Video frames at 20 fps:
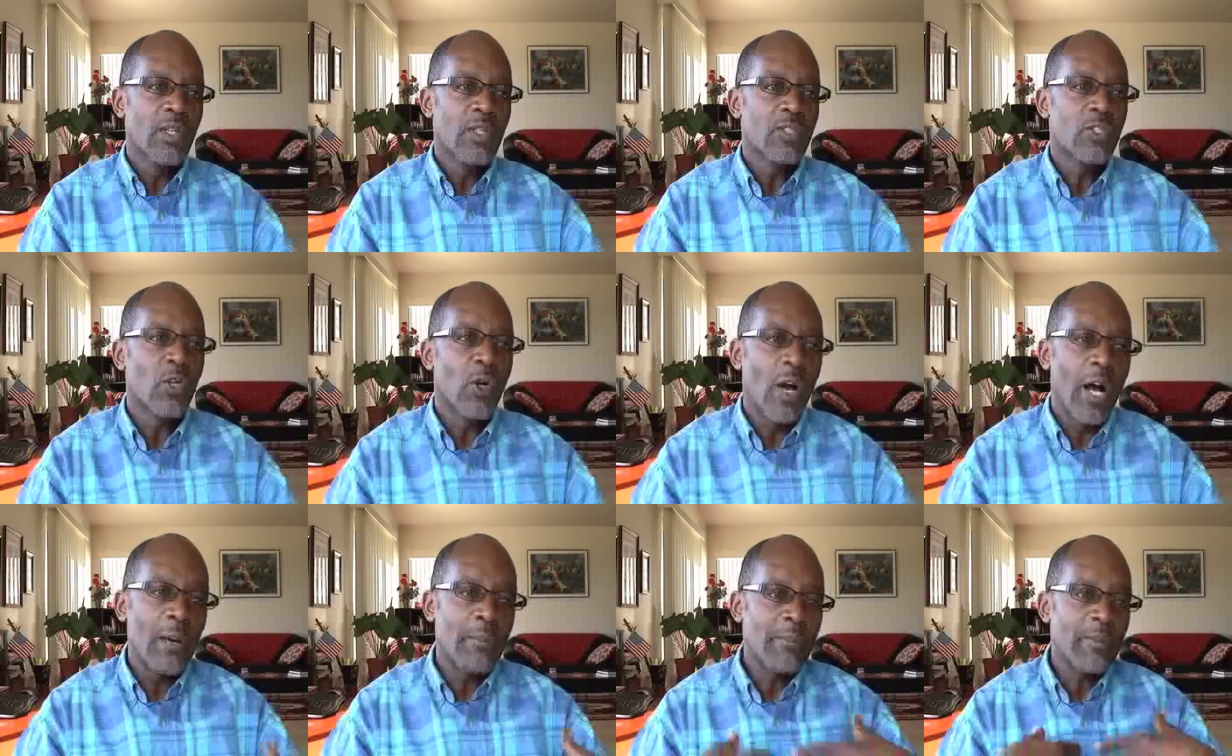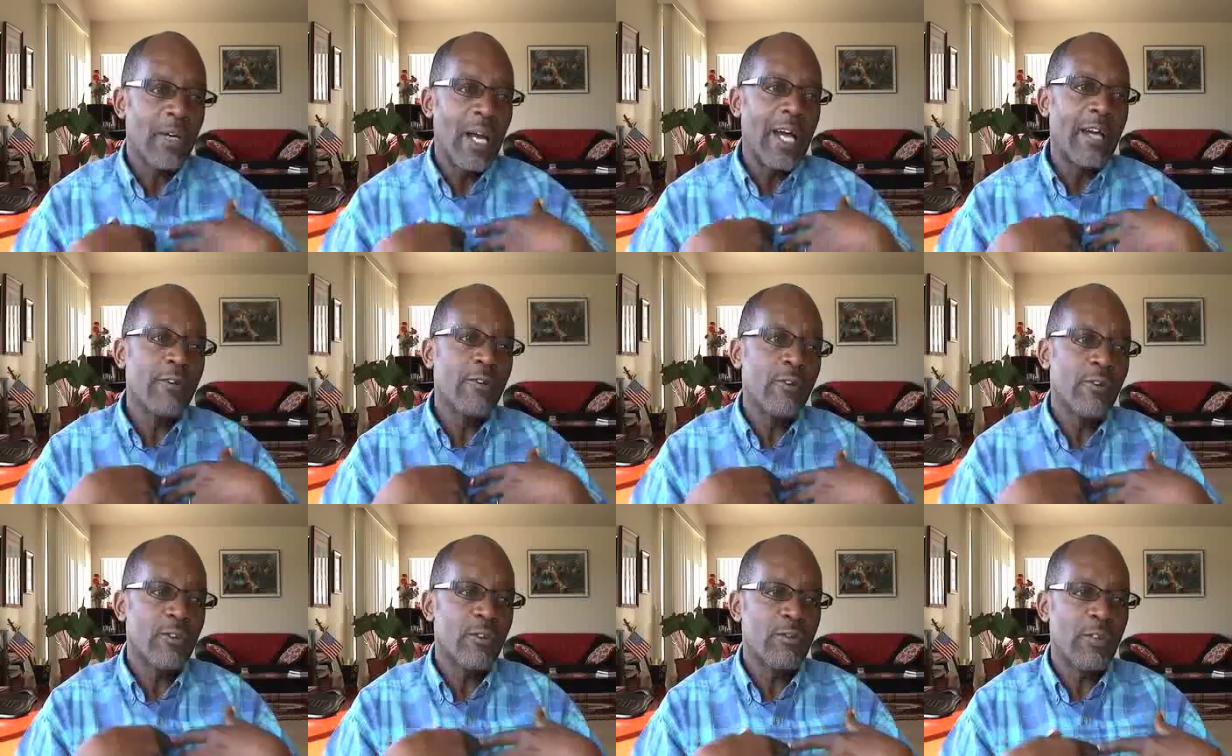So I
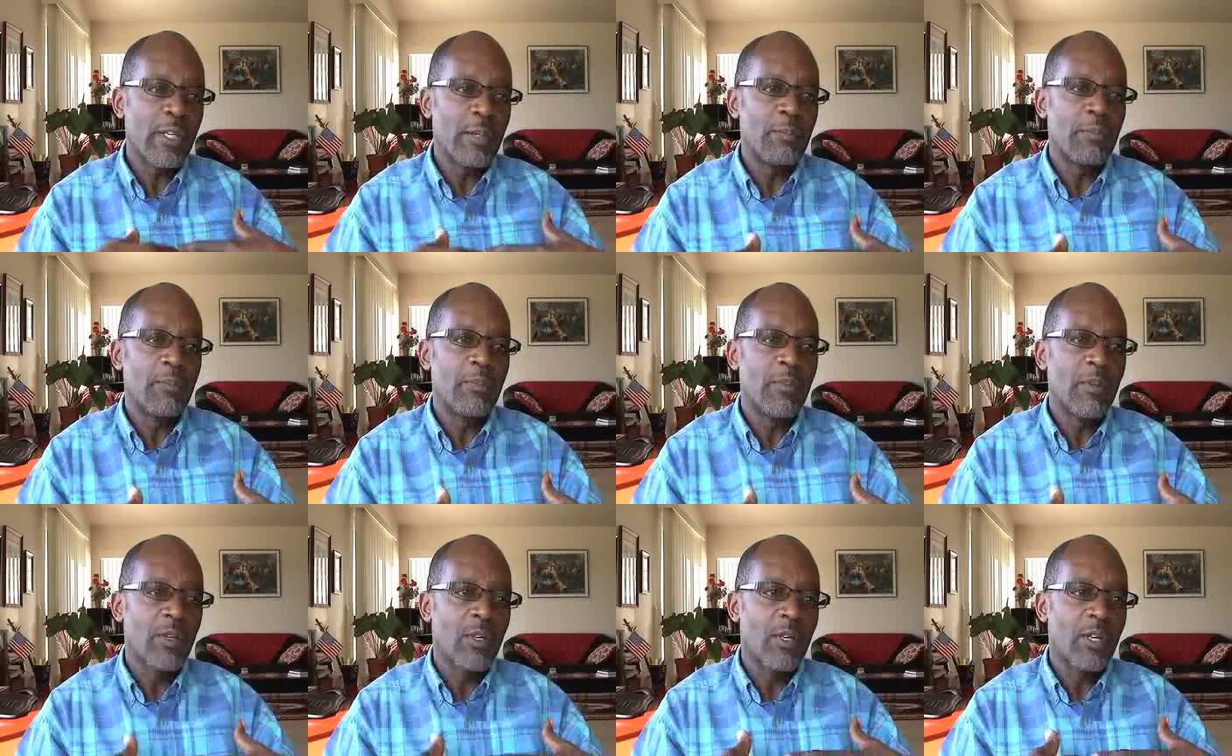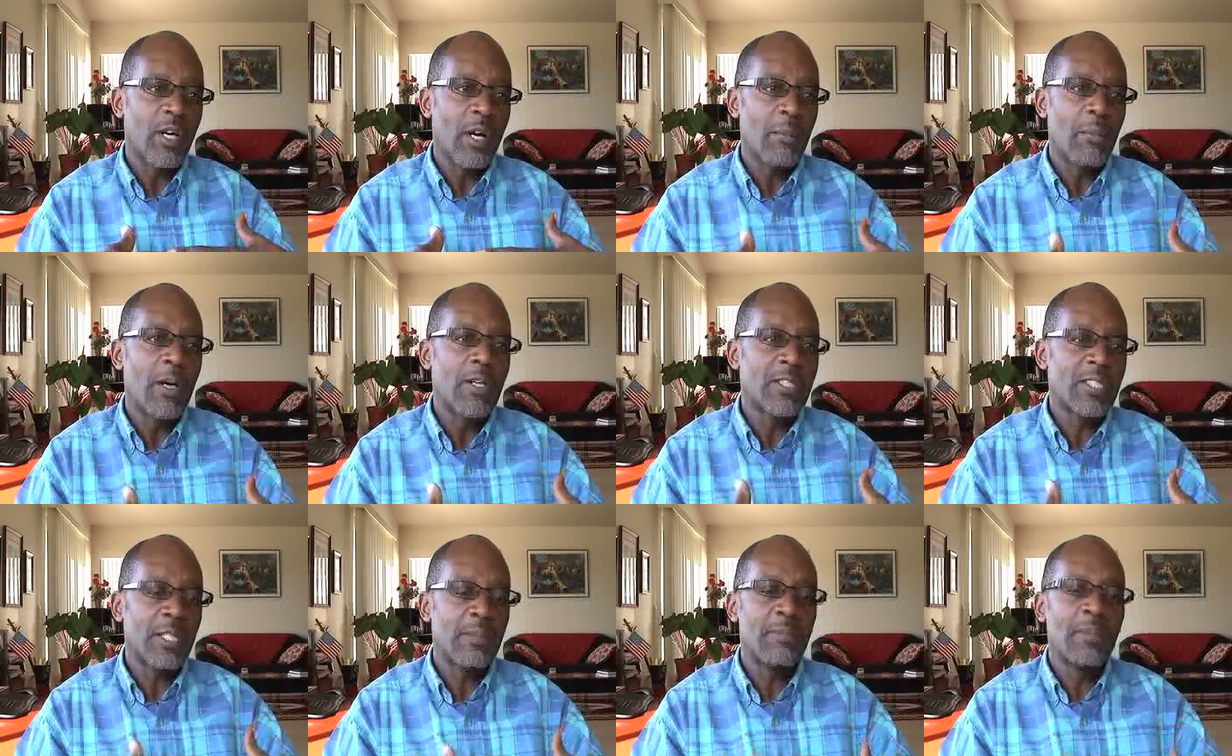wrote
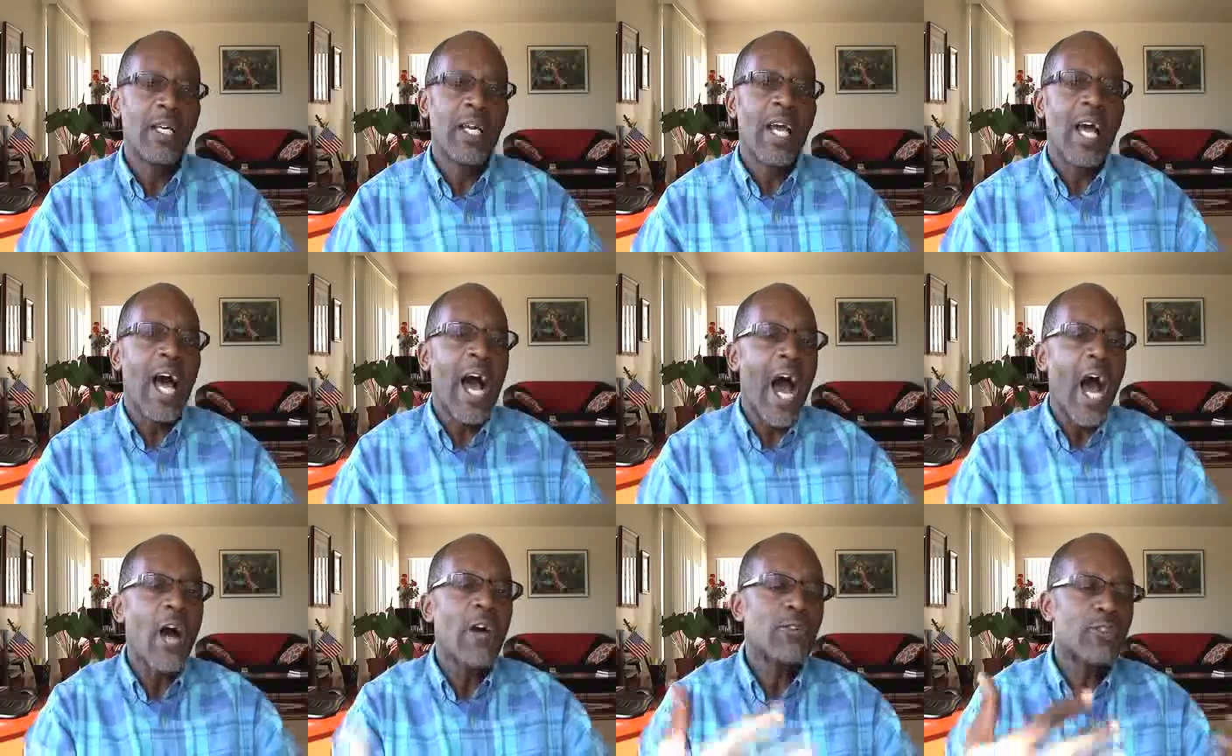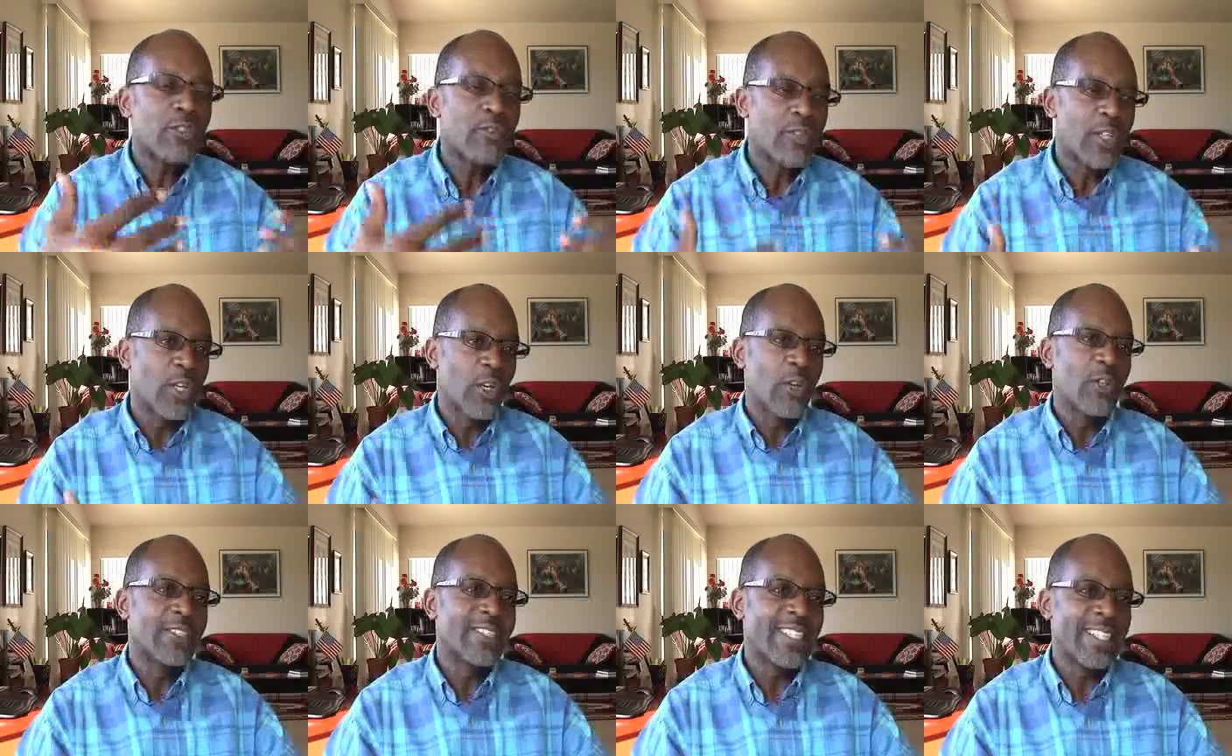about him out of the
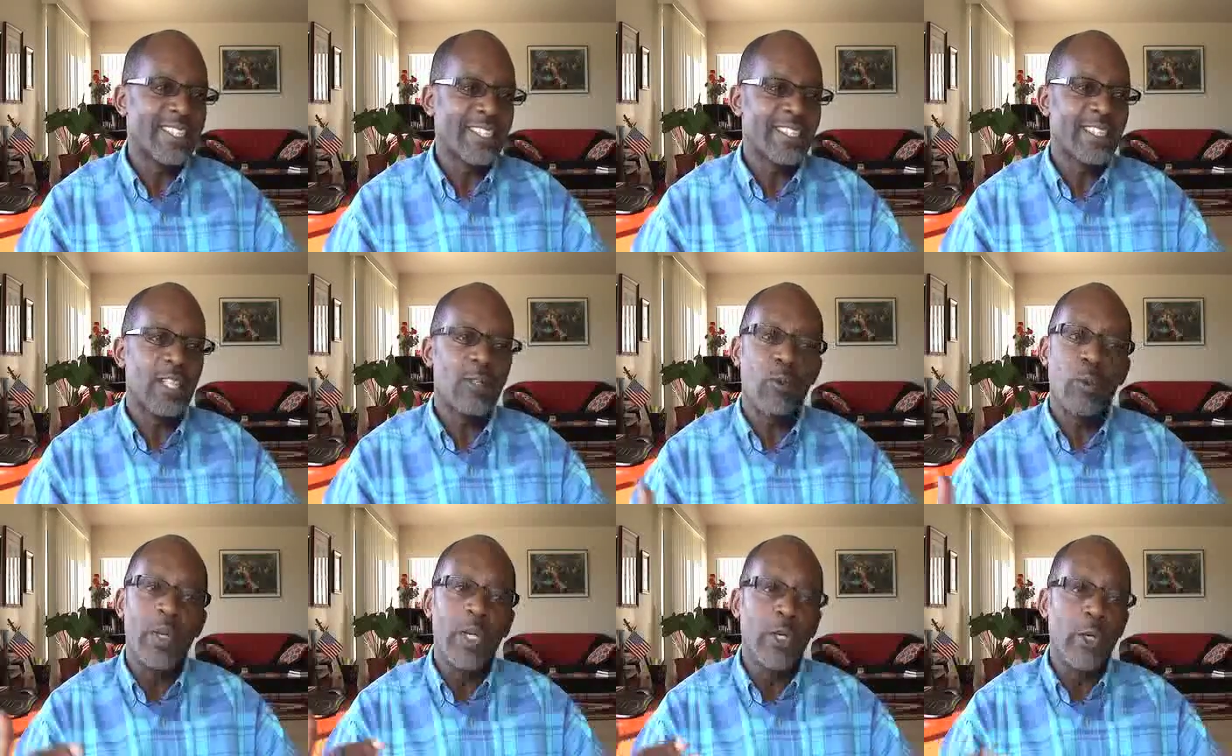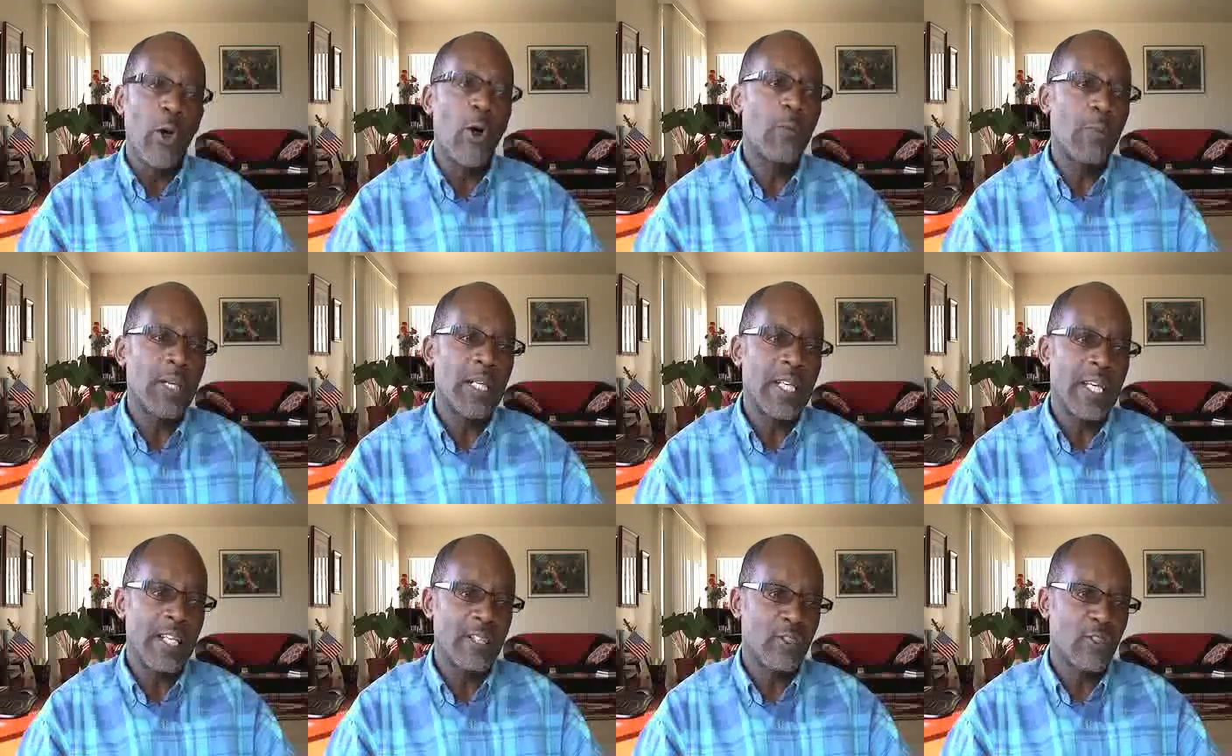context that we
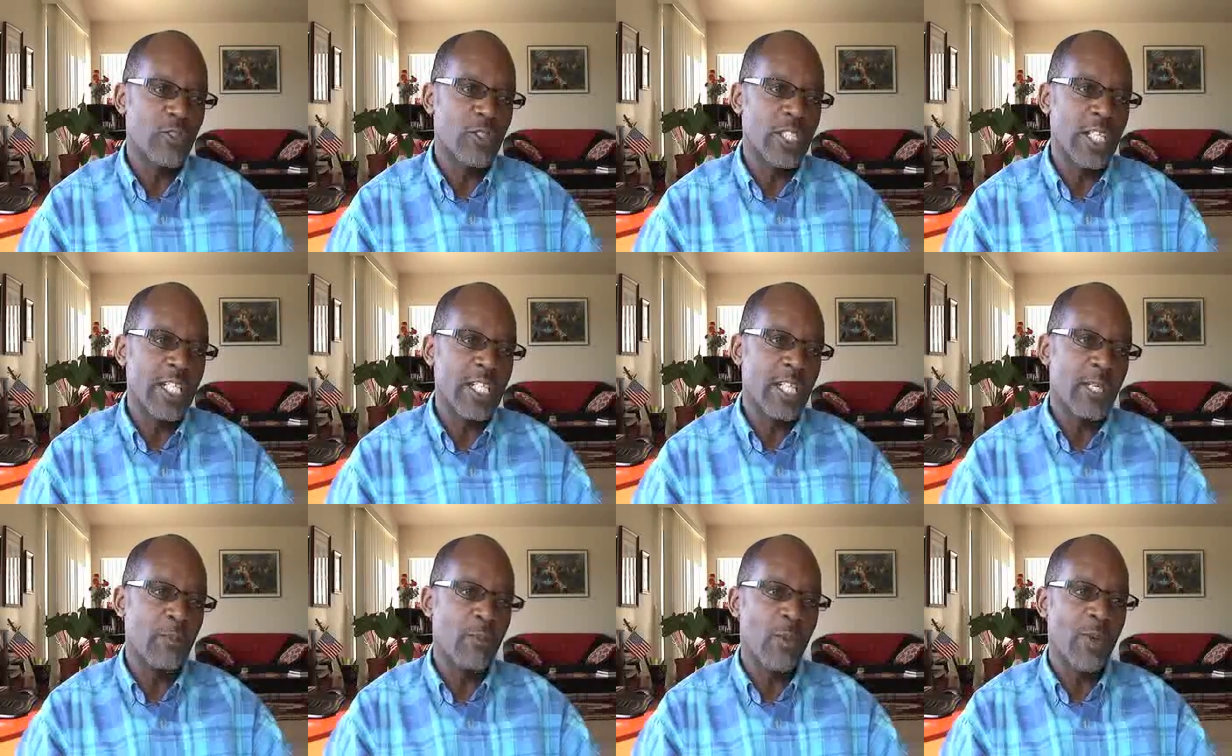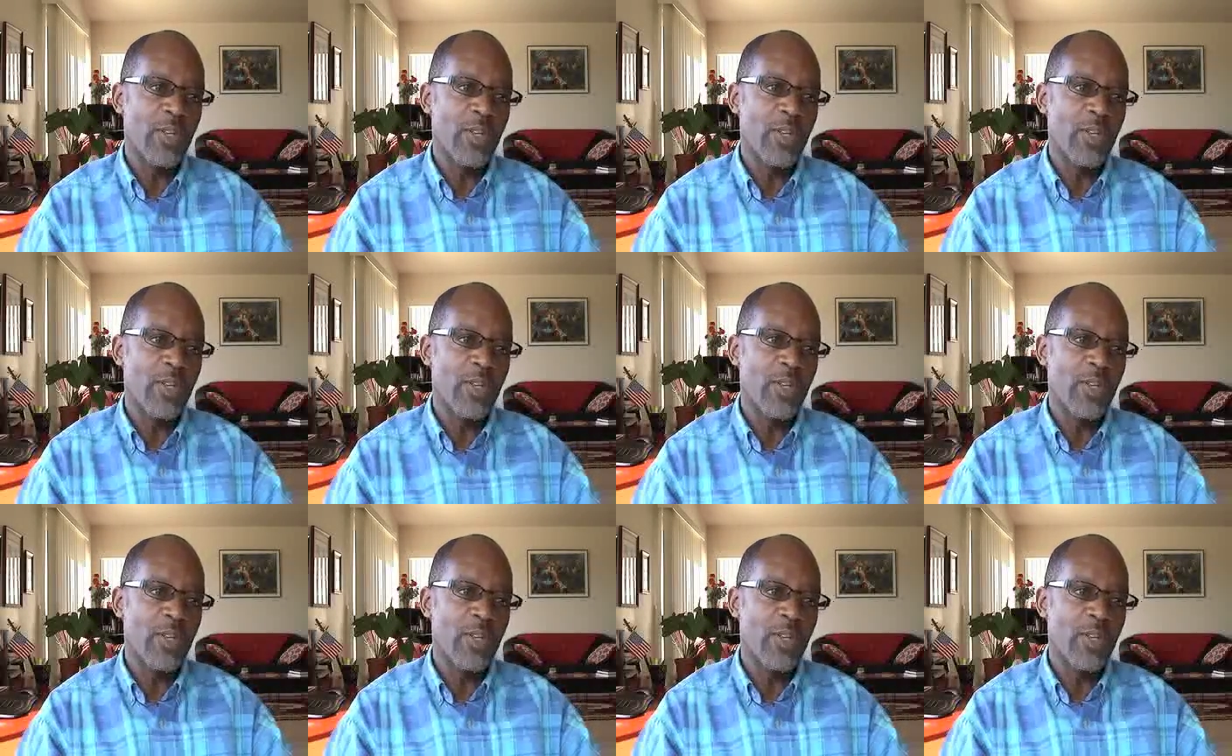normally associate him